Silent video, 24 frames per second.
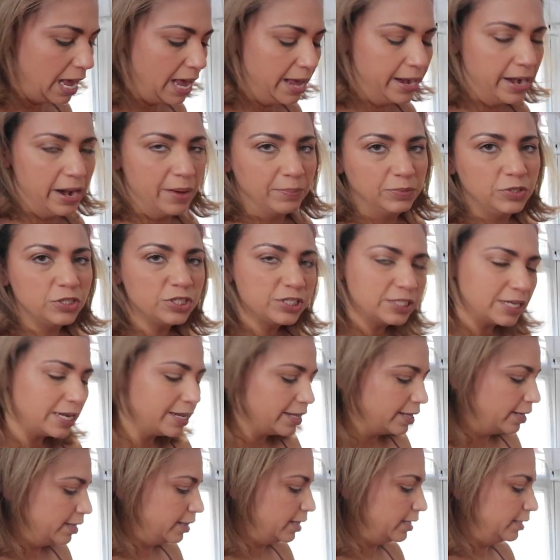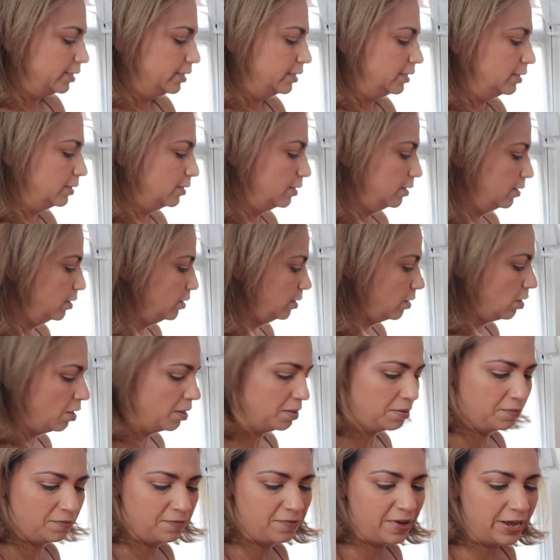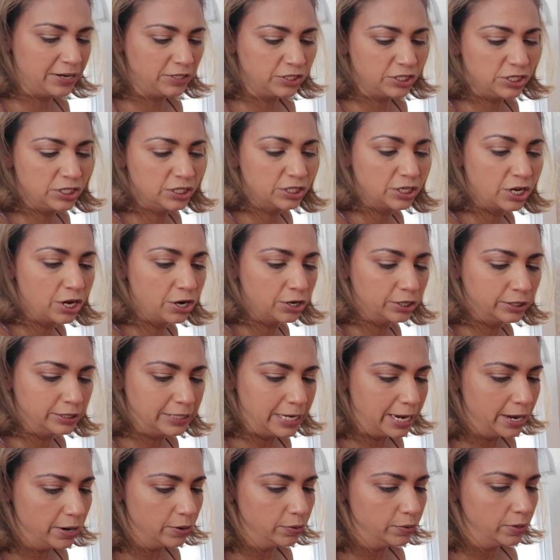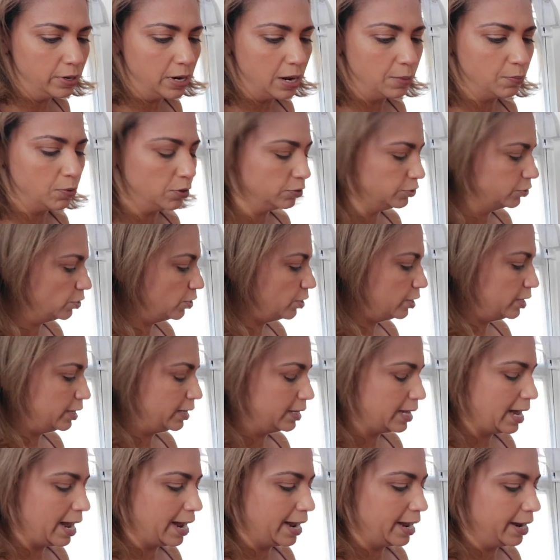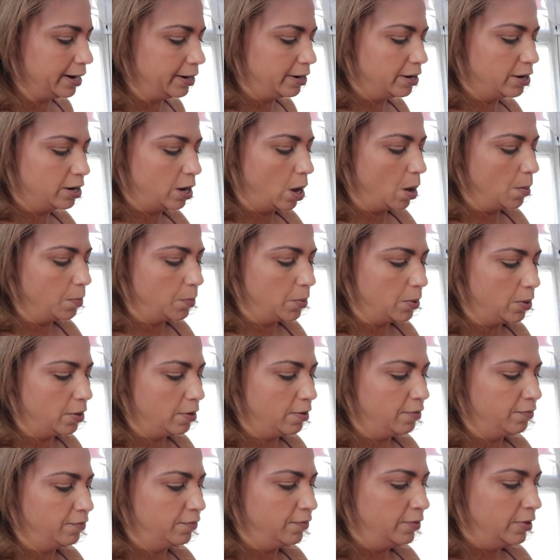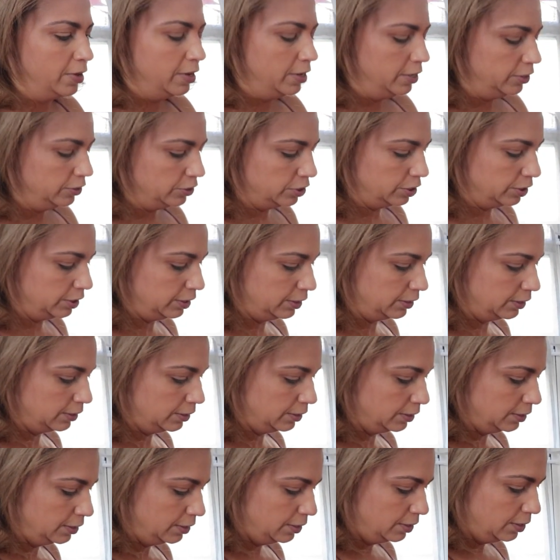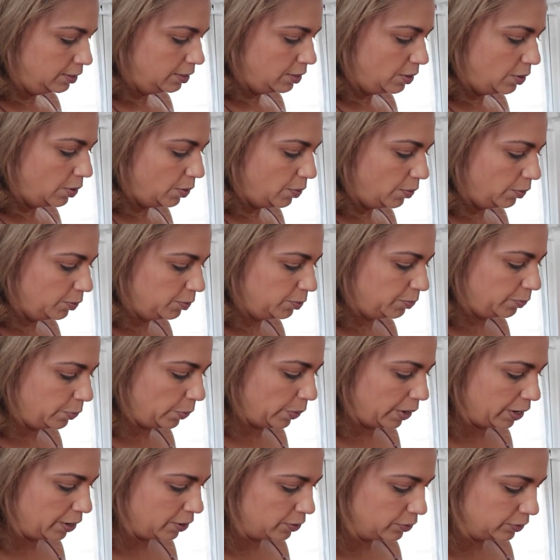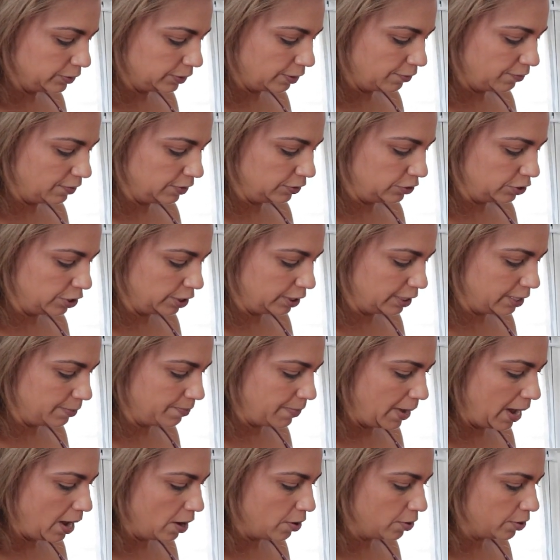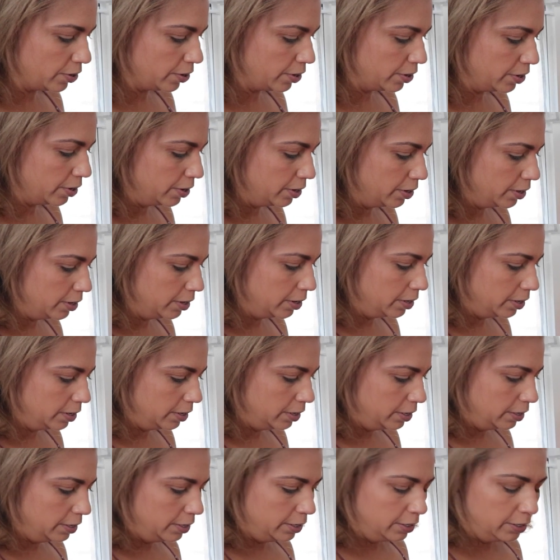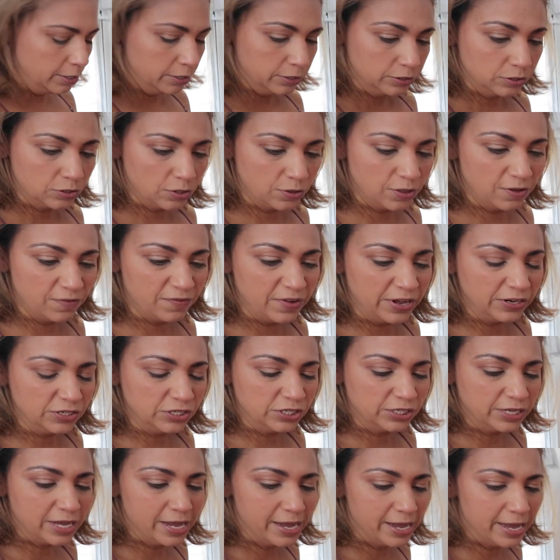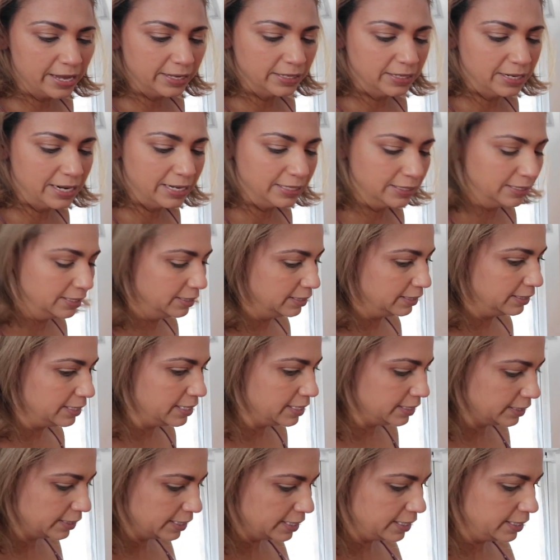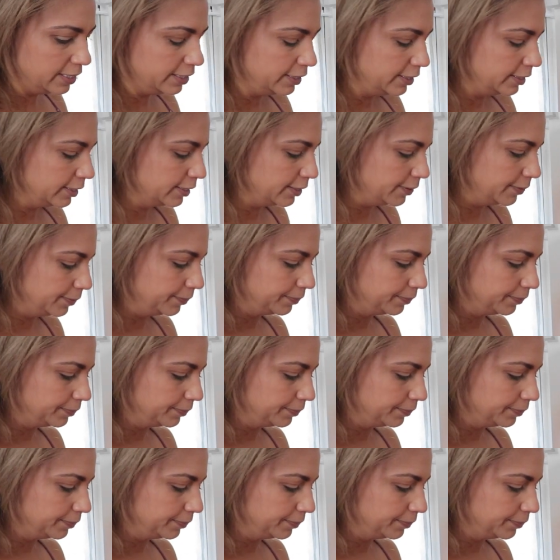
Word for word: And I'm just letting this veggies cook down. I'm also gonna add a couple just pepper sprinkles of the chili powder so the veggies can get nice and seasoned.